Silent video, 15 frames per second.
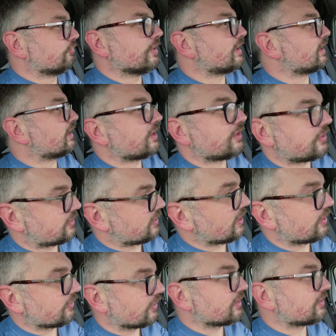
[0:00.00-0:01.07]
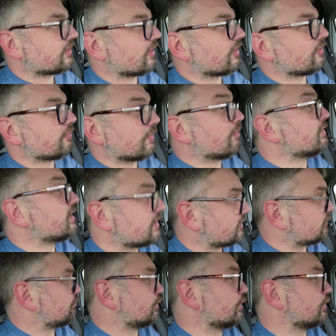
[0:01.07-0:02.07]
really tinkering time. I mean, this is